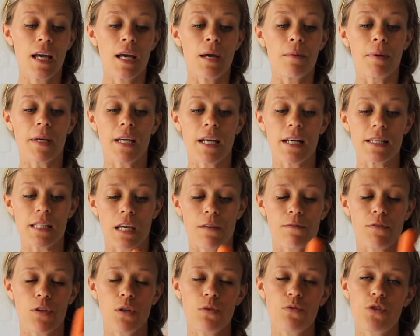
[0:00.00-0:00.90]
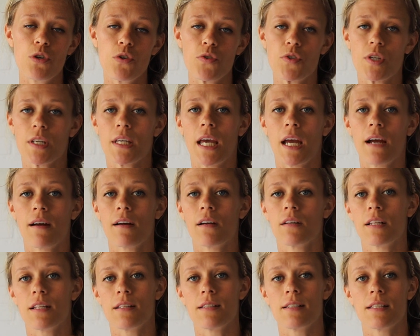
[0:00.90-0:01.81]
Because if you juice a carrot,
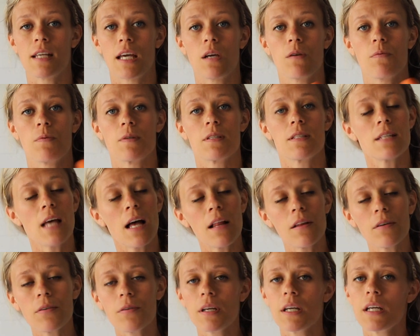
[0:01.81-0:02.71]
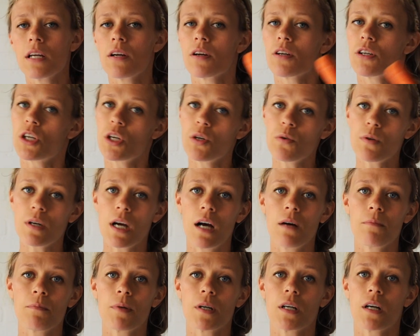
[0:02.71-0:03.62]
let's say with celery or
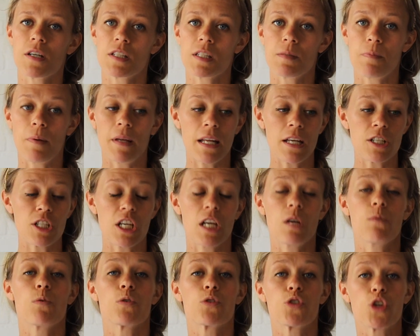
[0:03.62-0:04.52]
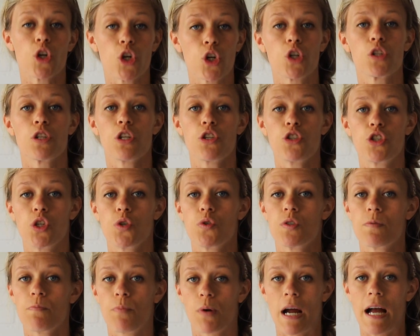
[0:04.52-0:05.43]
cucumber or spinach, it will turn the juice
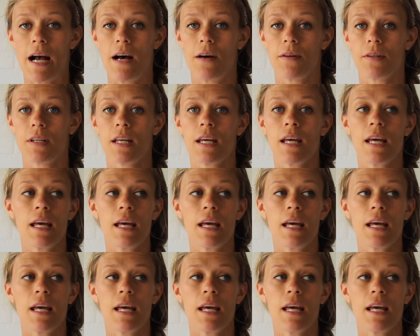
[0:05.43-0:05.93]
brown.